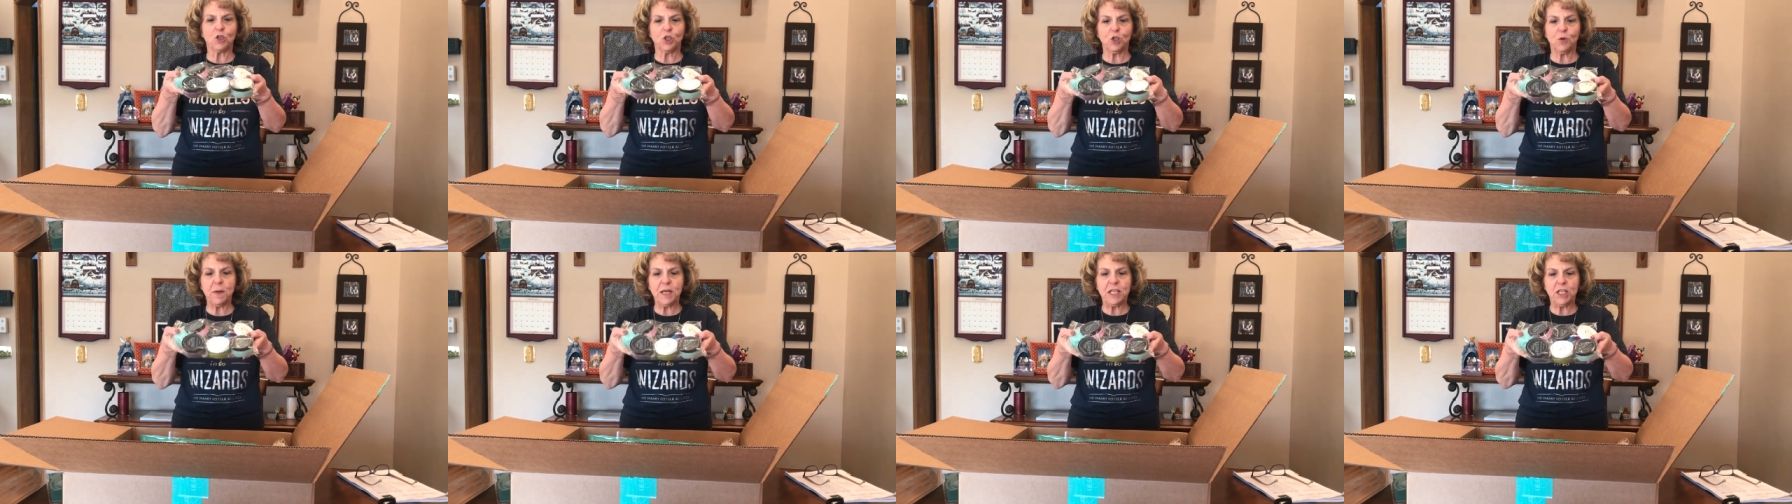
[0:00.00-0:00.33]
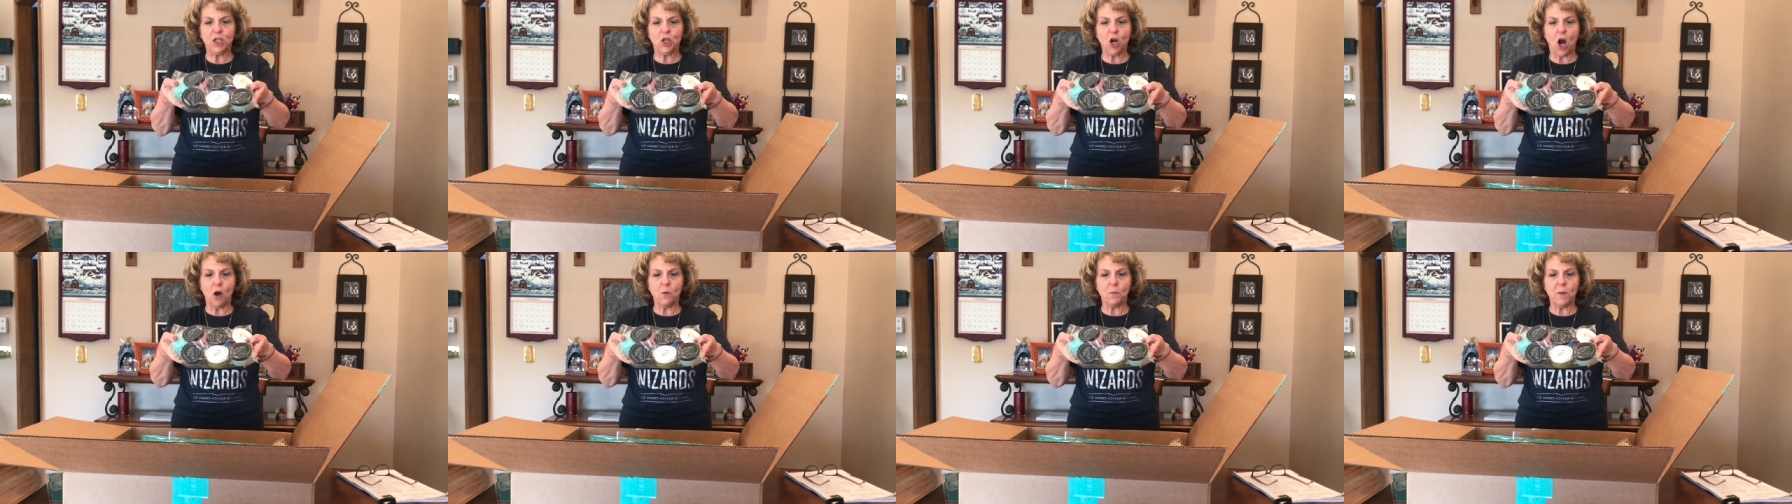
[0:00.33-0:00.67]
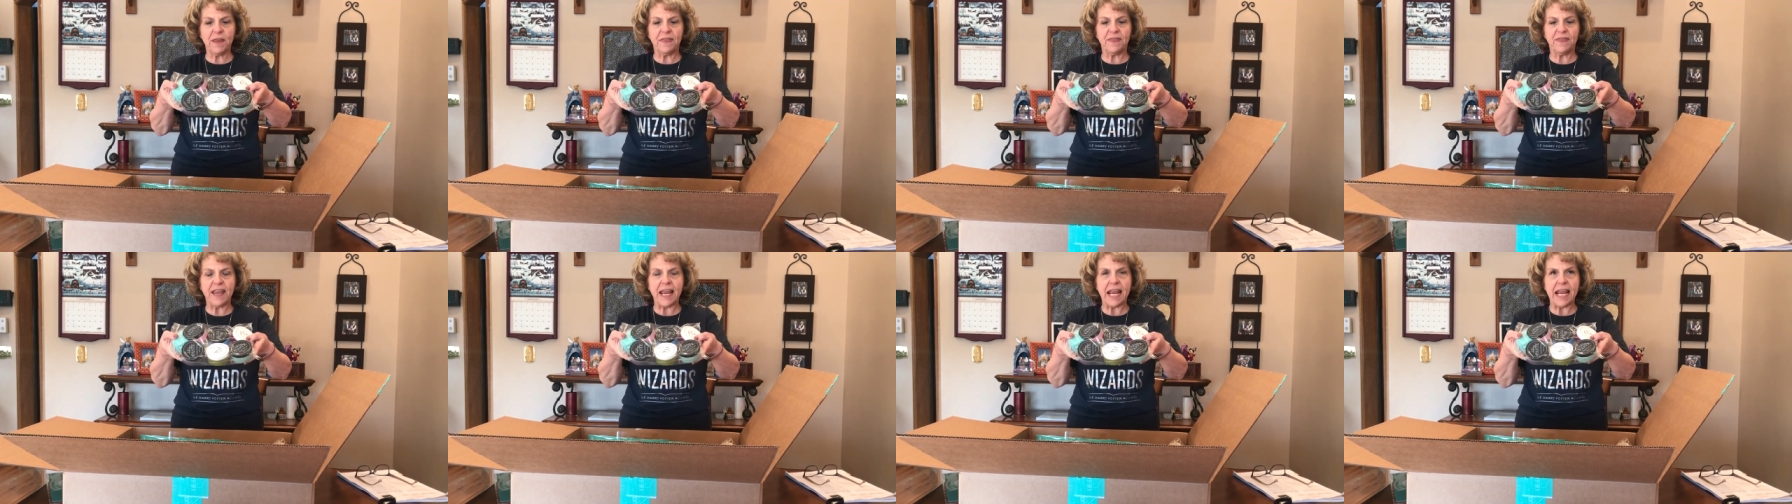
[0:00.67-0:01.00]
Should we start
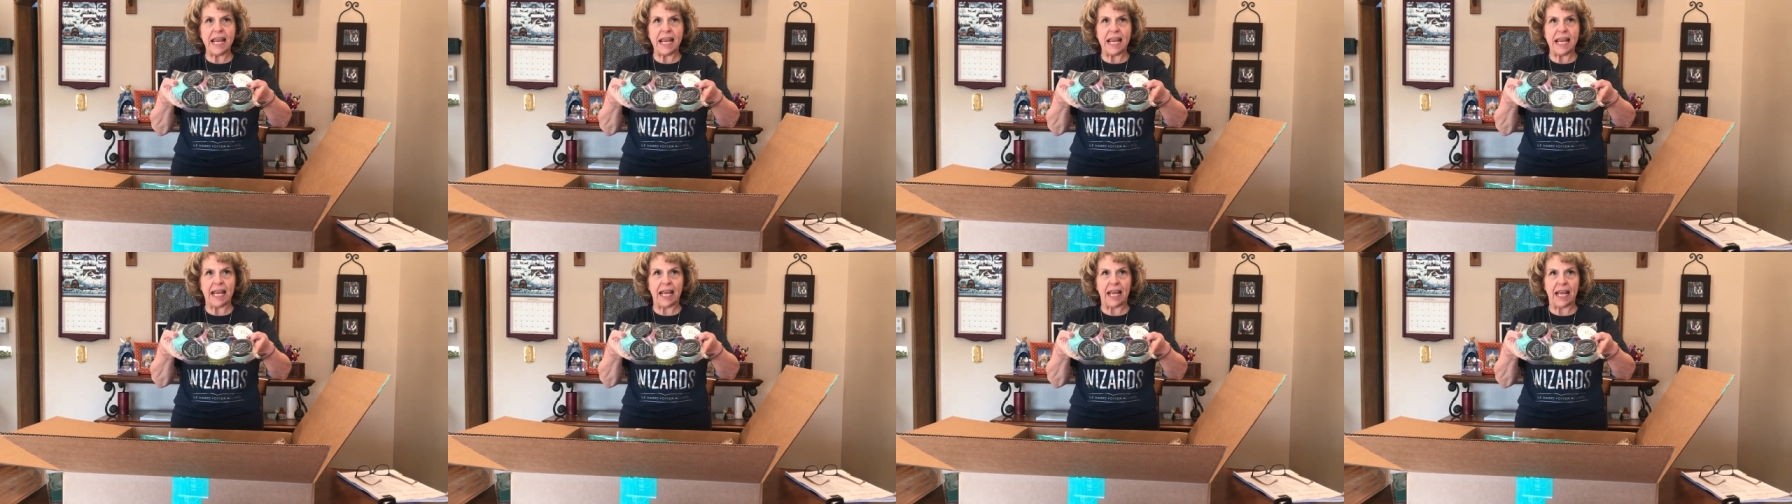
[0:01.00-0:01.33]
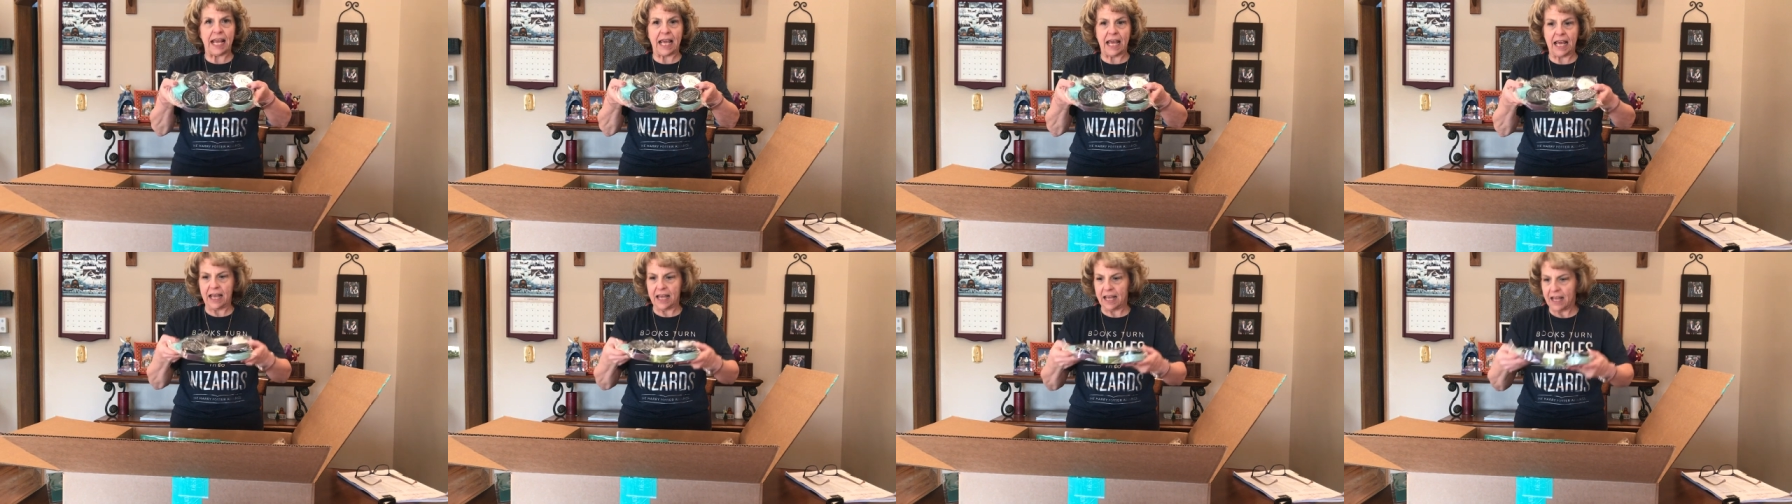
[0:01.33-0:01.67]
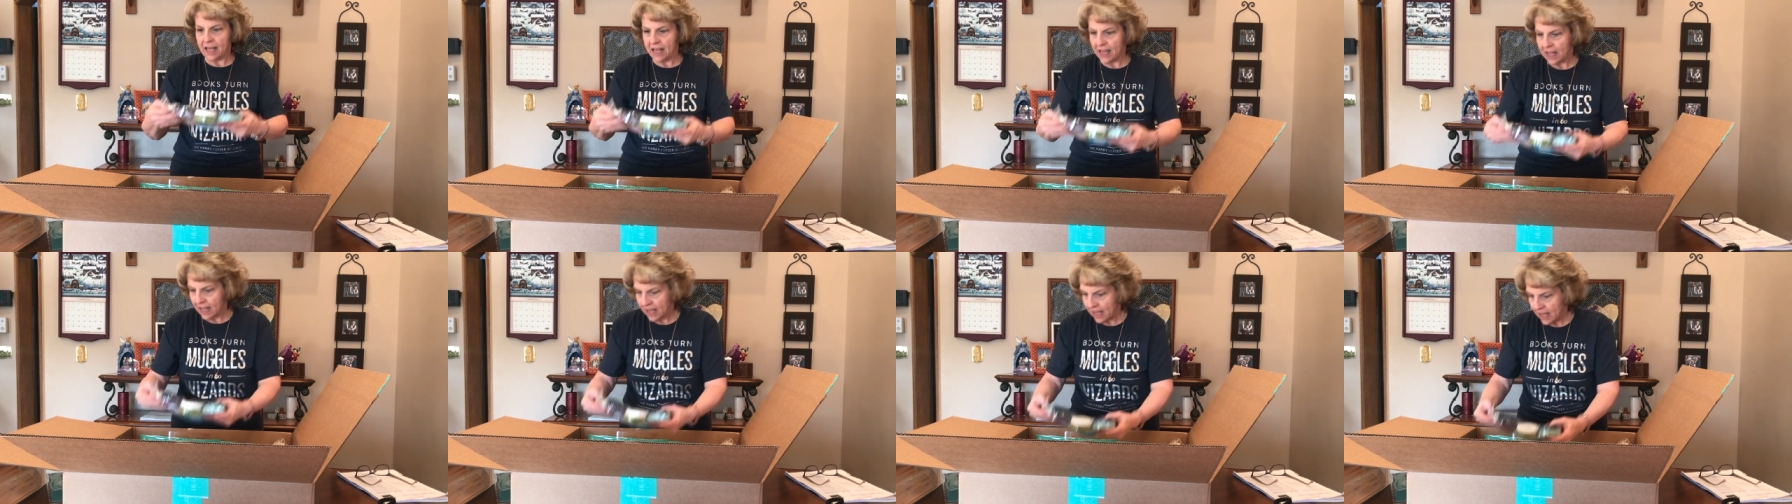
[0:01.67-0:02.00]
with the ink?
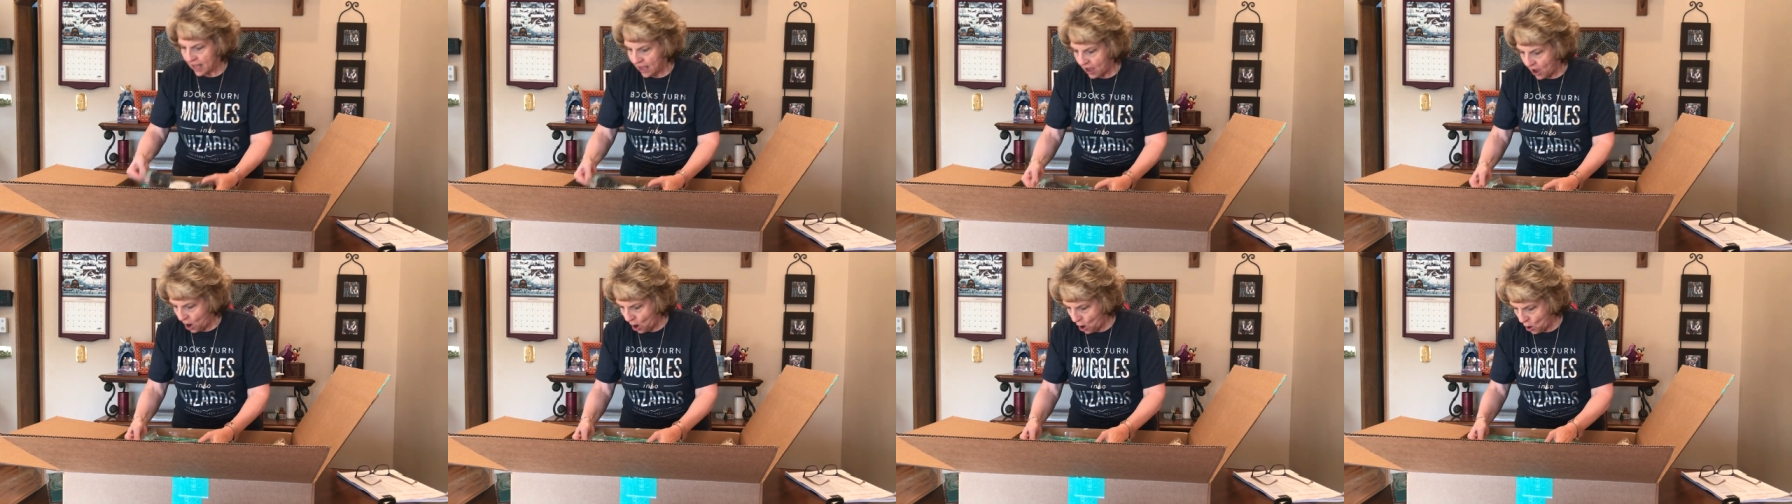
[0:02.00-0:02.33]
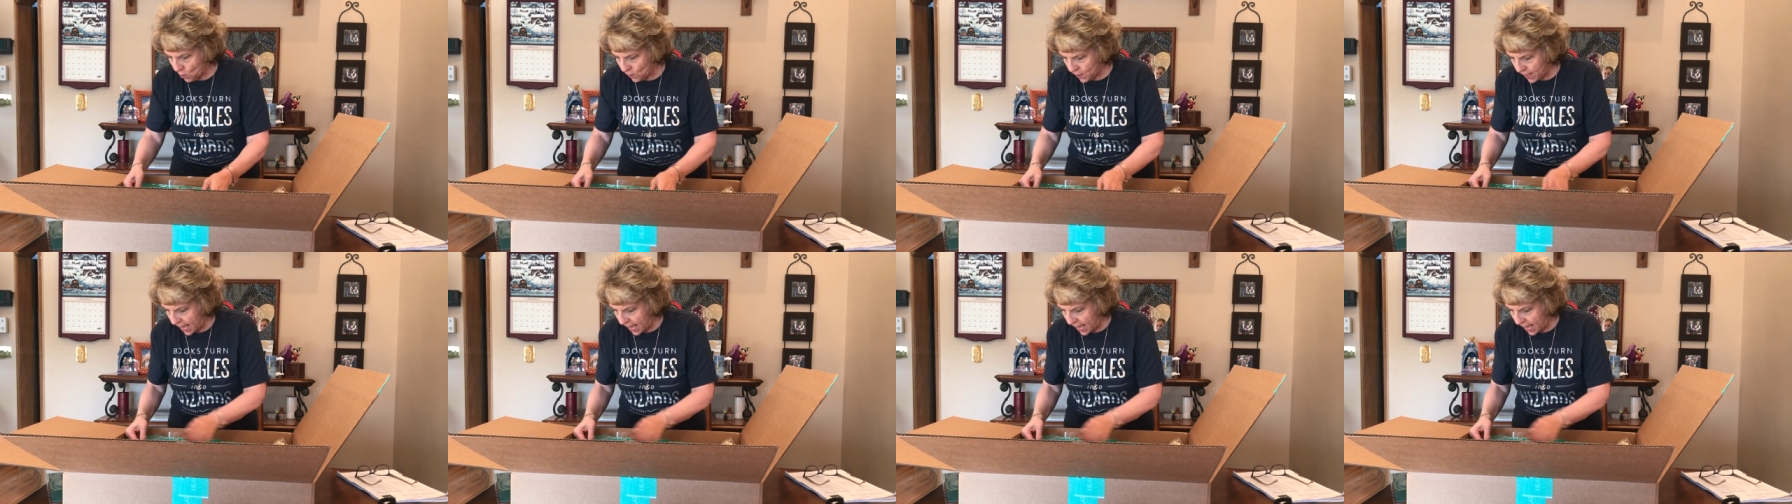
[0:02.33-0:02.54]
Mm-hmm.